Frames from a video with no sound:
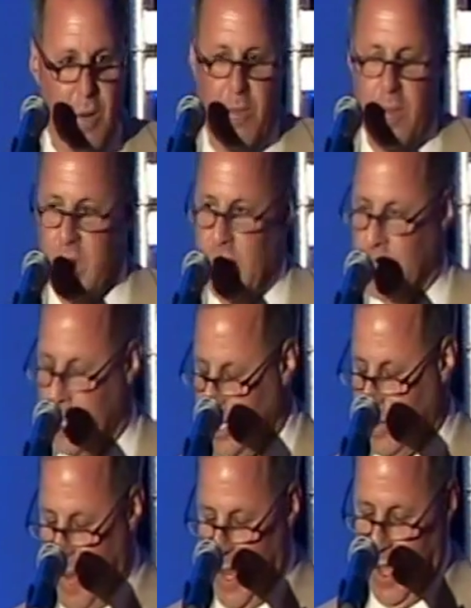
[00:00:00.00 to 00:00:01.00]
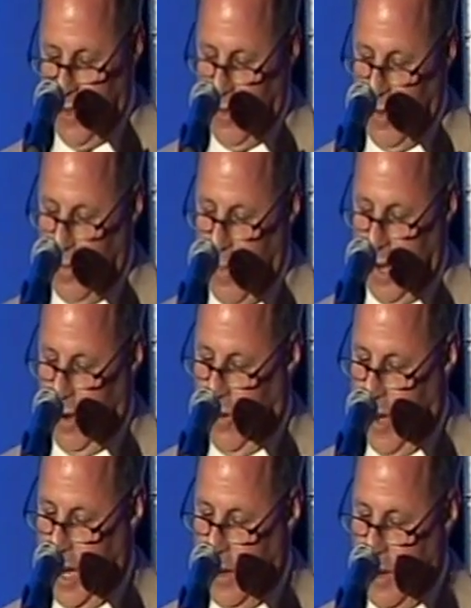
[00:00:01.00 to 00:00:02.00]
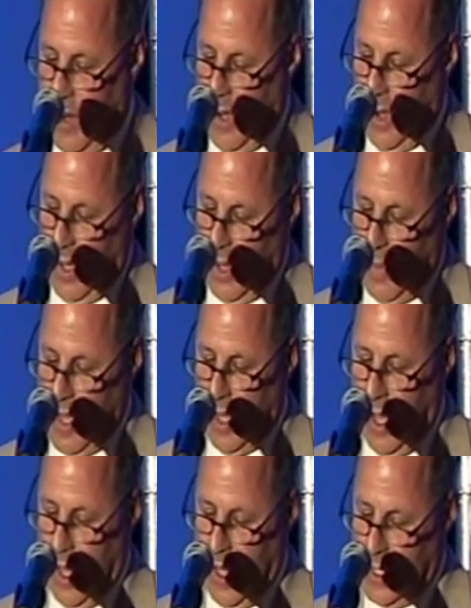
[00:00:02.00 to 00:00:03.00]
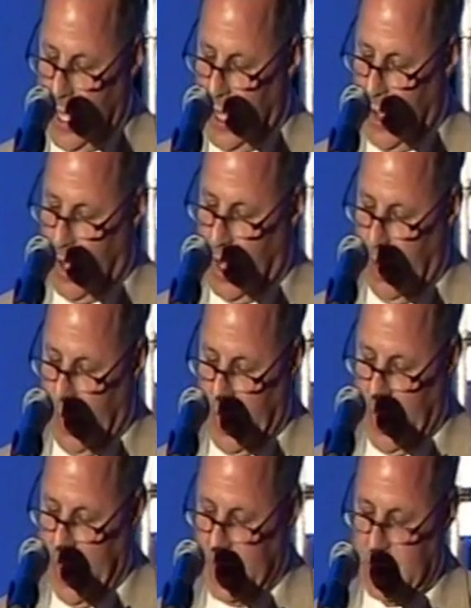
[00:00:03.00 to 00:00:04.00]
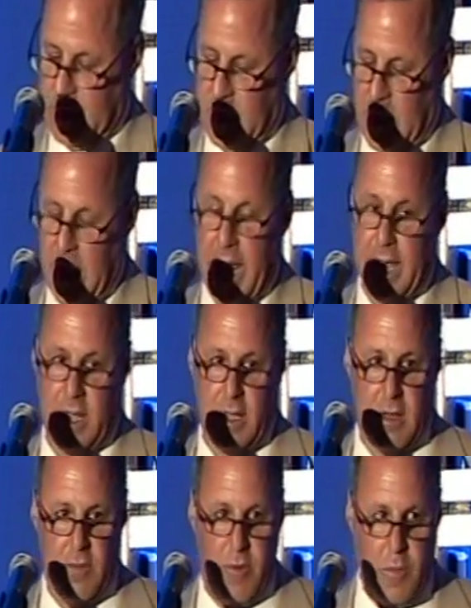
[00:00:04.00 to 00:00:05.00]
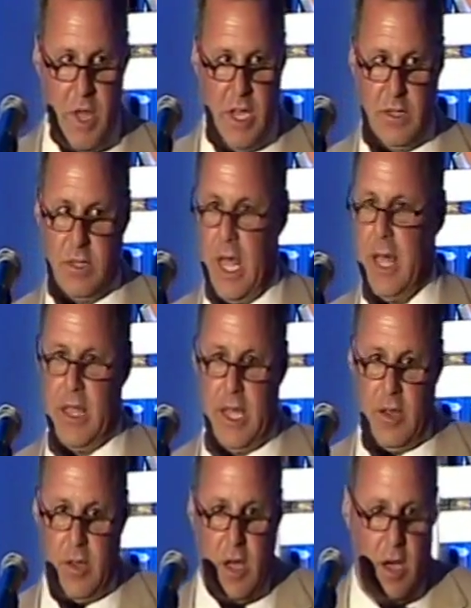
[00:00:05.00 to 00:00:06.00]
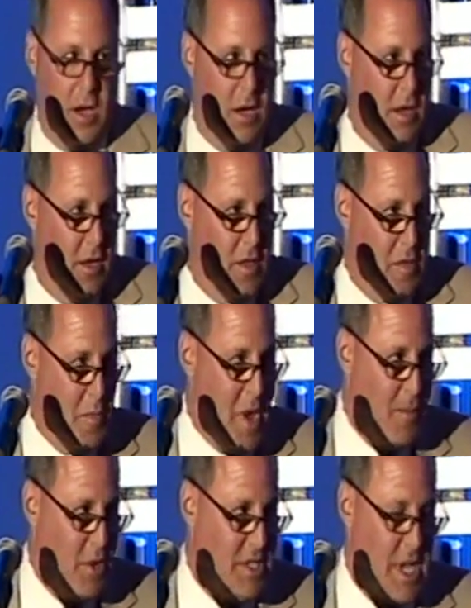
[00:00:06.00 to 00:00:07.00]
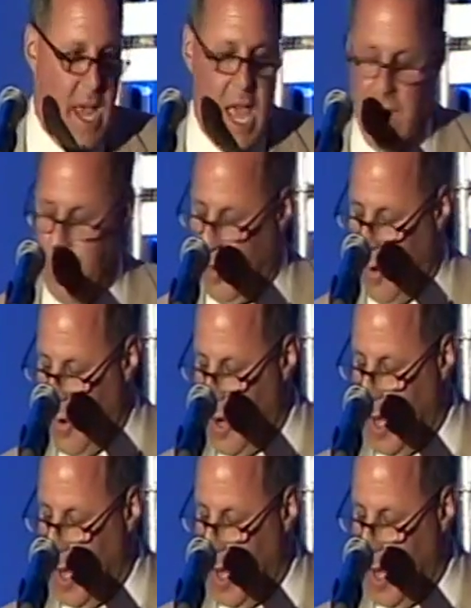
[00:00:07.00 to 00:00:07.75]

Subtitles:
you know, it's just been great. Let me tell you a couple things. It's for me, it's a lot like the memories I have growing